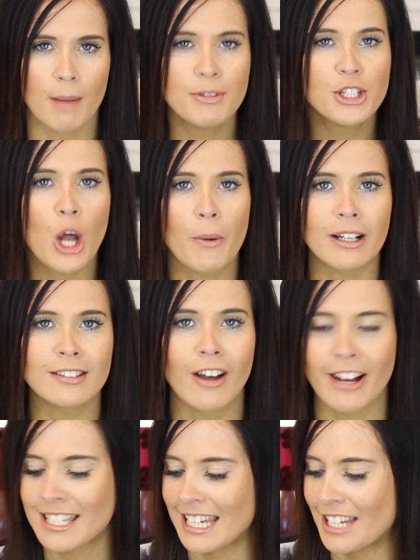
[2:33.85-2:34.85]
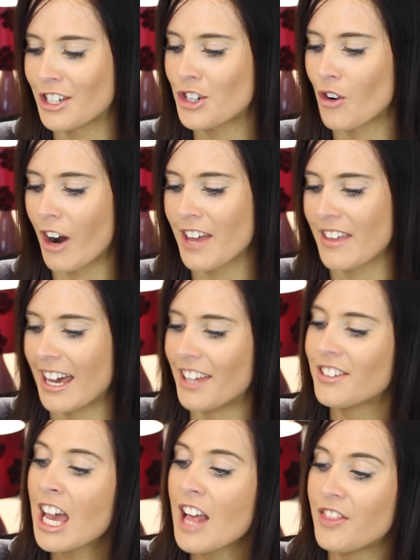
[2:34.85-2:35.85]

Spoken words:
I'm so excited to try this.